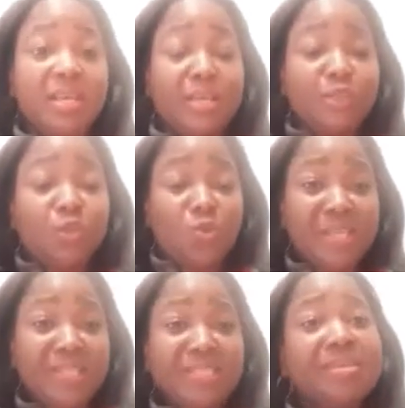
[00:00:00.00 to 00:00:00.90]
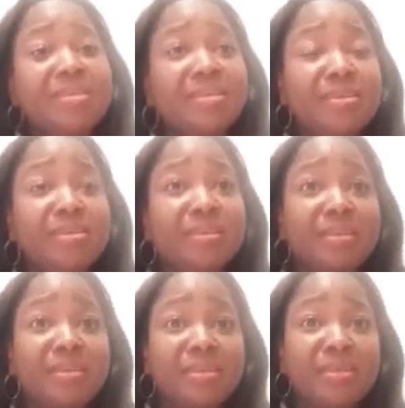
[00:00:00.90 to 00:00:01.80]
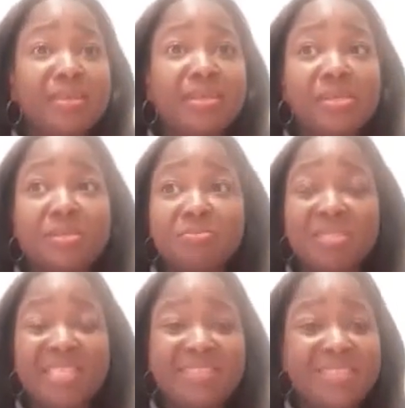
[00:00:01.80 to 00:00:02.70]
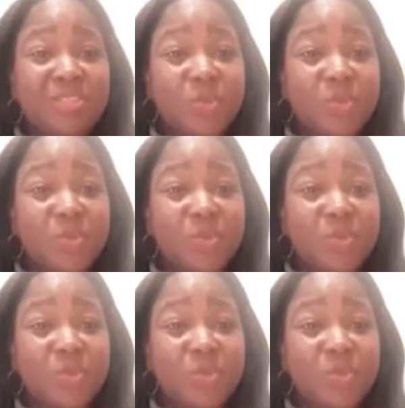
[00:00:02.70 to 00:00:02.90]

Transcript: In 2016,